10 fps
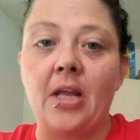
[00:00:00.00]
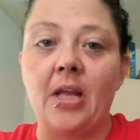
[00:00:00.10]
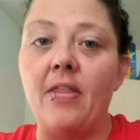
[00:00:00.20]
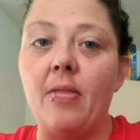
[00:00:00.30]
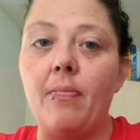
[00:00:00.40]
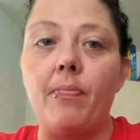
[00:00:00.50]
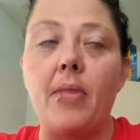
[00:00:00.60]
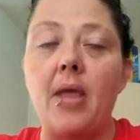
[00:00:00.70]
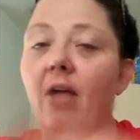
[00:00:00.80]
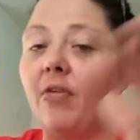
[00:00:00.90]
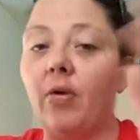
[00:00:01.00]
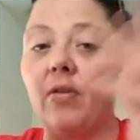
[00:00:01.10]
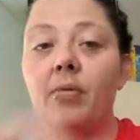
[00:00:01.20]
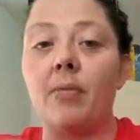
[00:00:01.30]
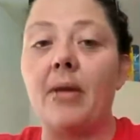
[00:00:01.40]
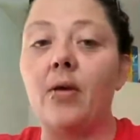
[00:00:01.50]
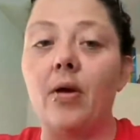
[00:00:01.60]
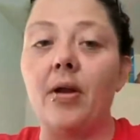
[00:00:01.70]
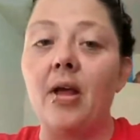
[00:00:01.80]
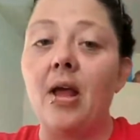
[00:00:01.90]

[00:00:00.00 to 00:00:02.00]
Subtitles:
And then every one of them come back on.